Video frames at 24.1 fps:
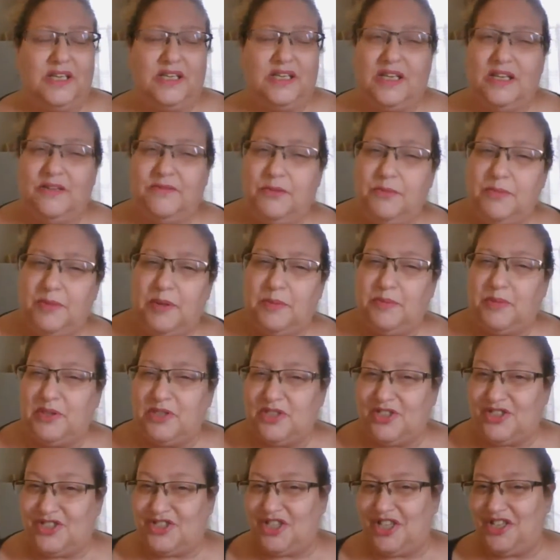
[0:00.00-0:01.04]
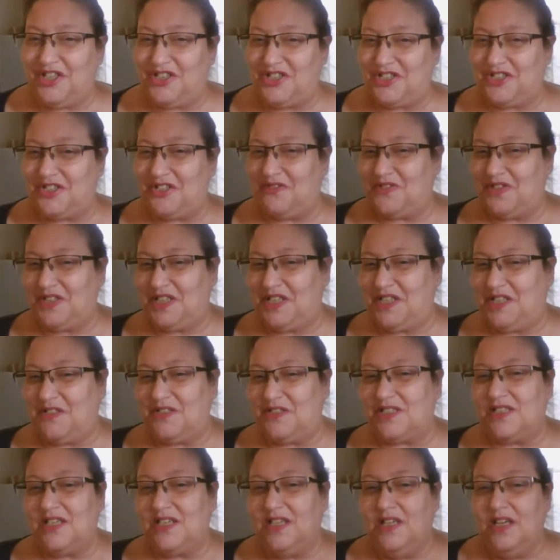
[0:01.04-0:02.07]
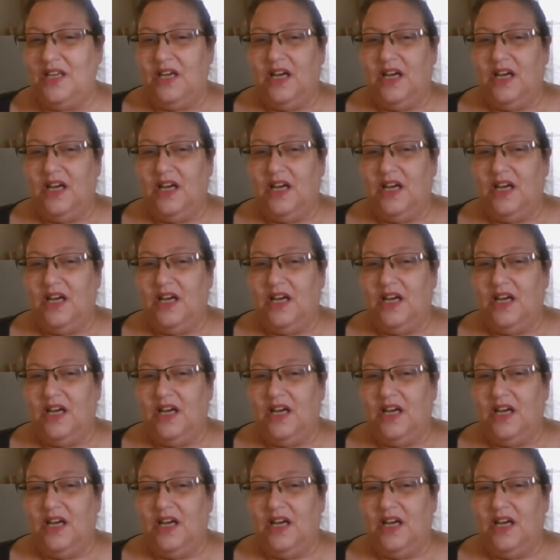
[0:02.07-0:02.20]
I can't remember. It's changed over the years.